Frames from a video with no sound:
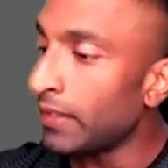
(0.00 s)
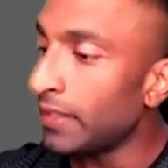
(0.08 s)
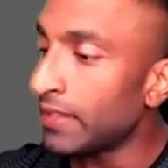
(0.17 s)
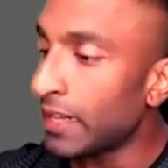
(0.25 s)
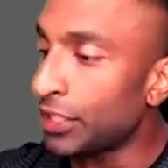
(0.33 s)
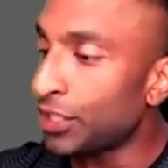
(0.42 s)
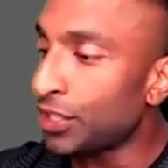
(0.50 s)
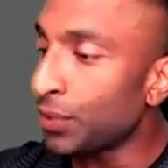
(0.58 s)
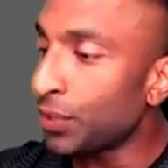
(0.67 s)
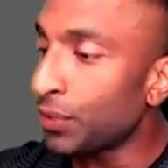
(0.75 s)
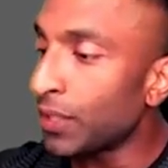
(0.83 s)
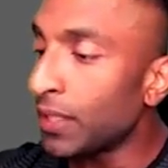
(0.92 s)
These are
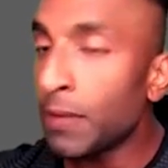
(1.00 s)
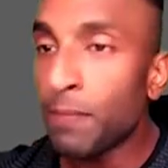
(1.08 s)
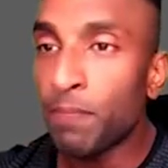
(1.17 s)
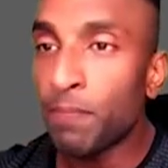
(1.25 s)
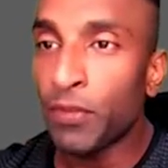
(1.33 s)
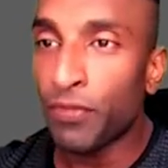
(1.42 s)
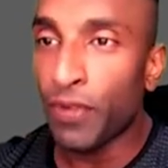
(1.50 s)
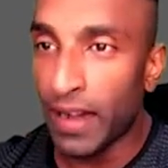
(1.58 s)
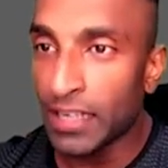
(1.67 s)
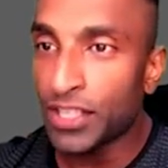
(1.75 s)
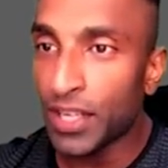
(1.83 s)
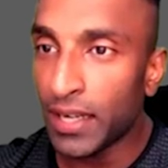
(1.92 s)
issued to the
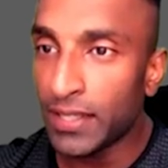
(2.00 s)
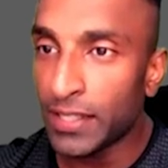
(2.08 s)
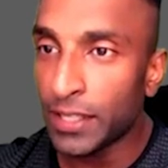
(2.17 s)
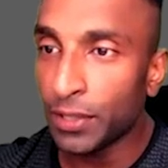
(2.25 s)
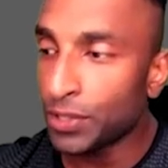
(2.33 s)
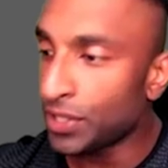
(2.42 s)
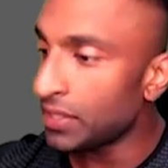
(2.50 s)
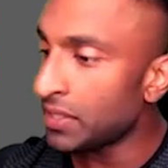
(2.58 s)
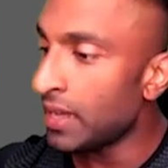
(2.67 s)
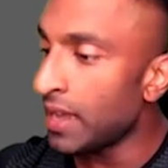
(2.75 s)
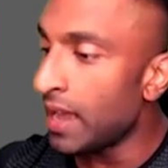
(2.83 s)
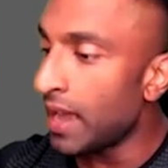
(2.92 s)
financial
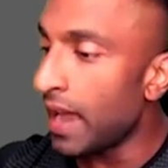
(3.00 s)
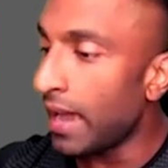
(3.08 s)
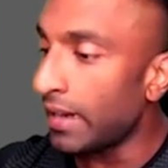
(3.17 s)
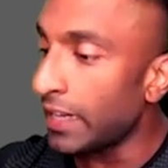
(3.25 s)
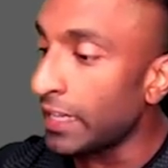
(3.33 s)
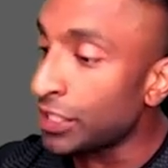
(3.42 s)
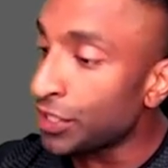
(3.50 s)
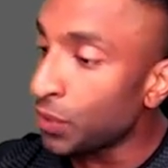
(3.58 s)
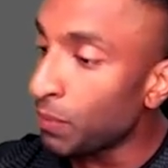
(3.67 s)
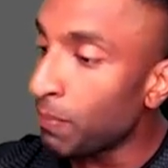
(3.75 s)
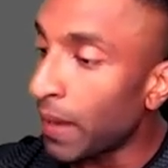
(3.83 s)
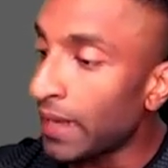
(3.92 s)
institutions and
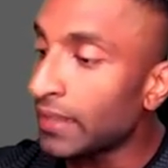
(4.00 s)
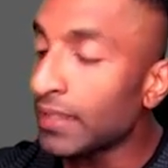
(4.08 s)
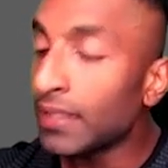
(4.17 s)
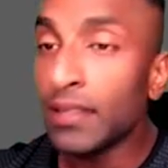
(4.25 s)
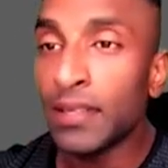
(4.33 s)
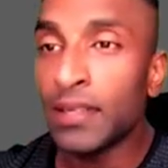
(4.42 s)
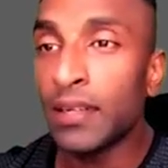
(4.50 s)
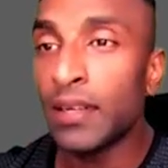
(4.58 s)
issued by the